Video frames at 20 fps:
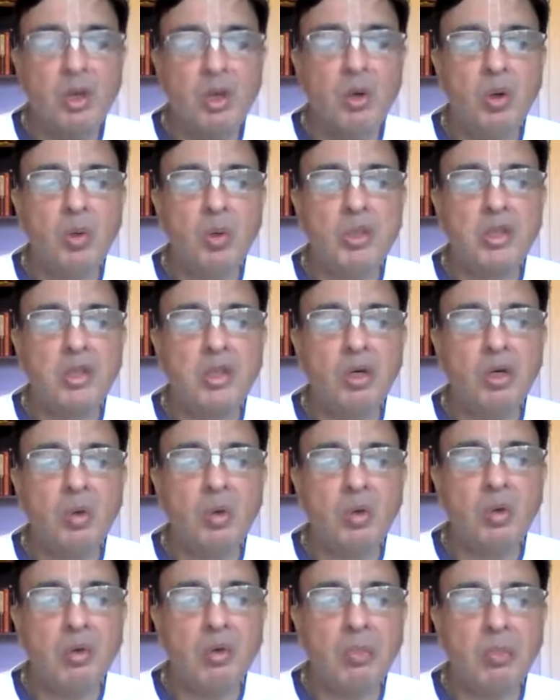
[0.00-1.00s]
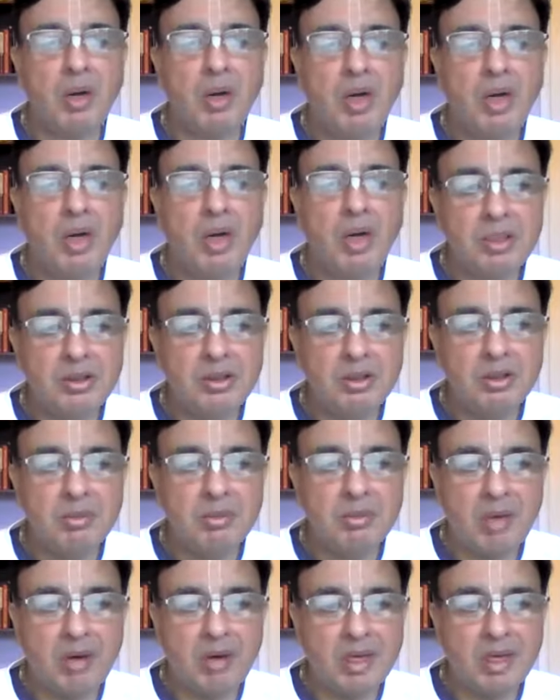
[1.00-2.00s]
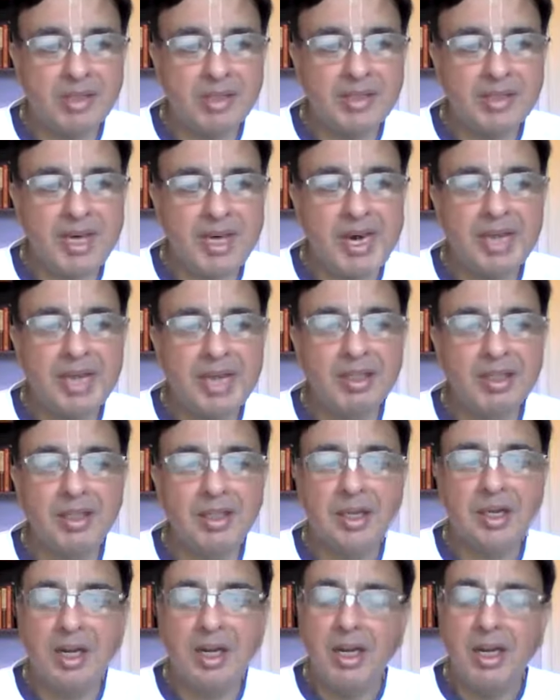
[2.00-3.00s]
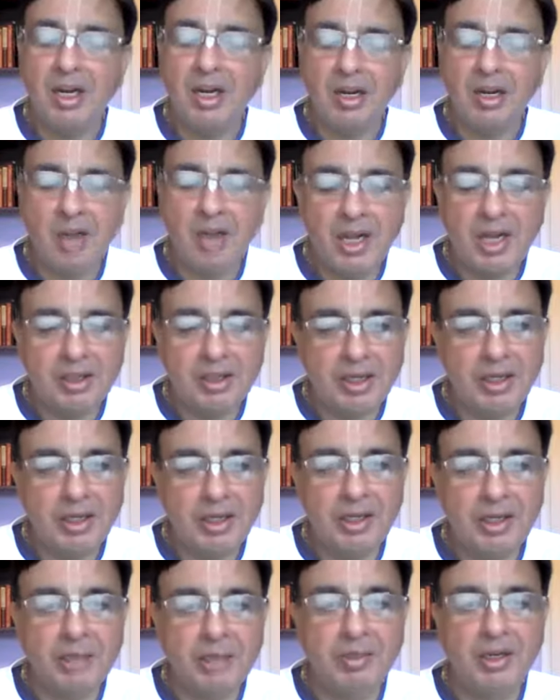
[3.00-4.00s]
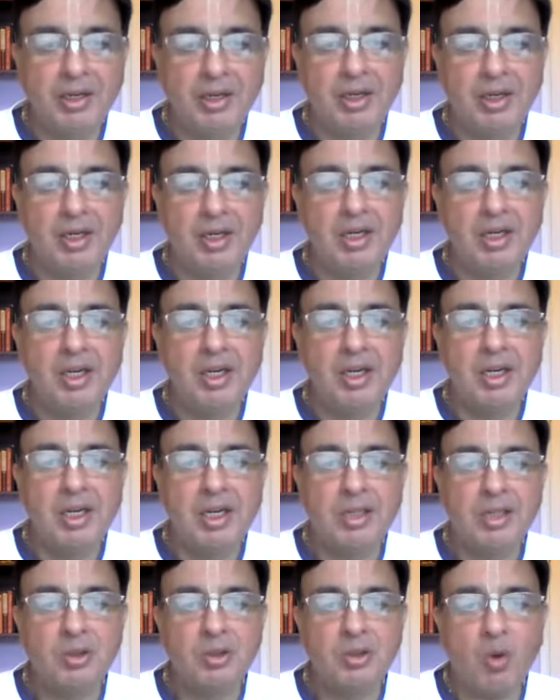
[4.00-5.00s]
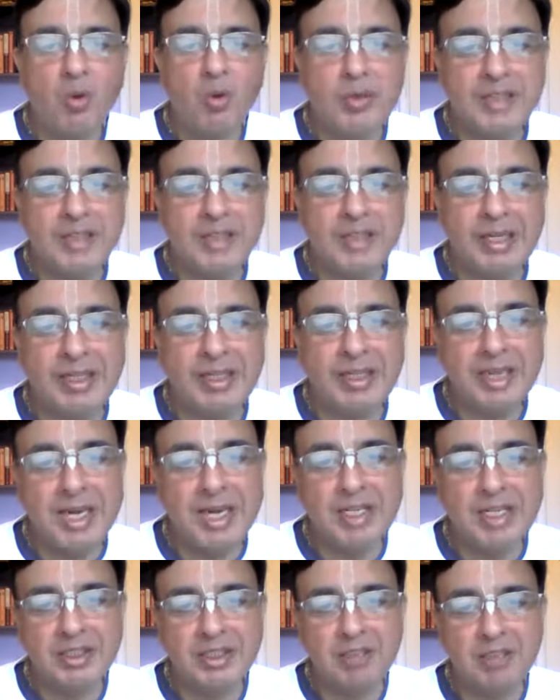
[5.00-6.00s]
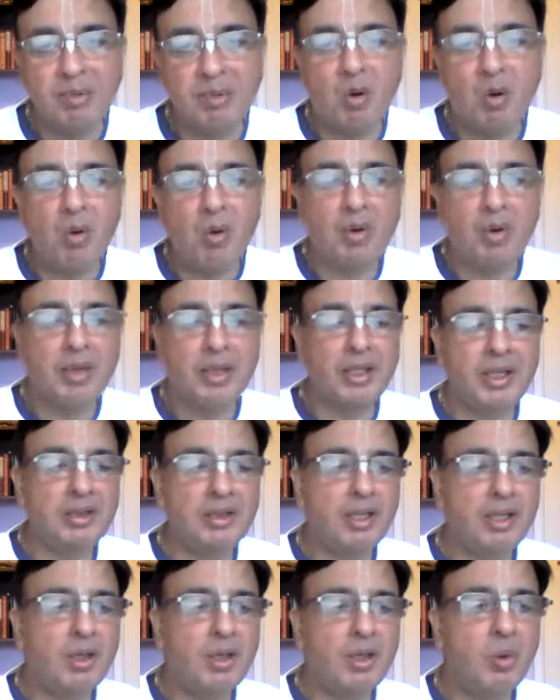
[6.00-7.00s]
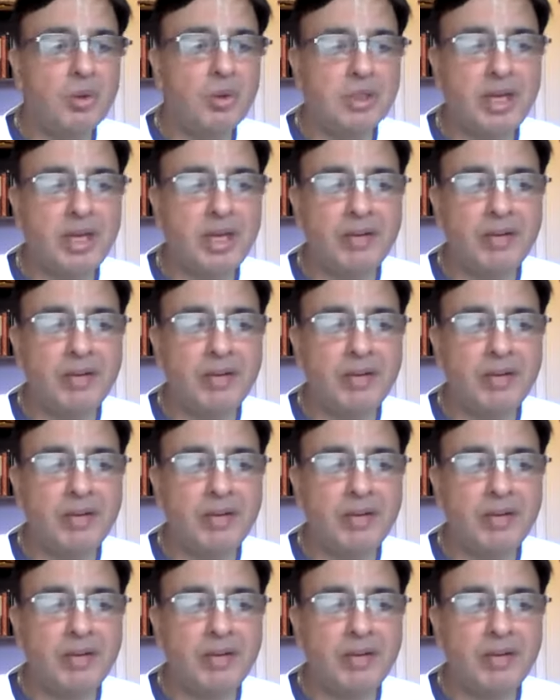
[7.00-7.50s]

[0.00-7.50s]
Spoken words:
who is the Lord of Prahlad Maharaj, and like the honeybee, is always engaged in beholding the lotus-like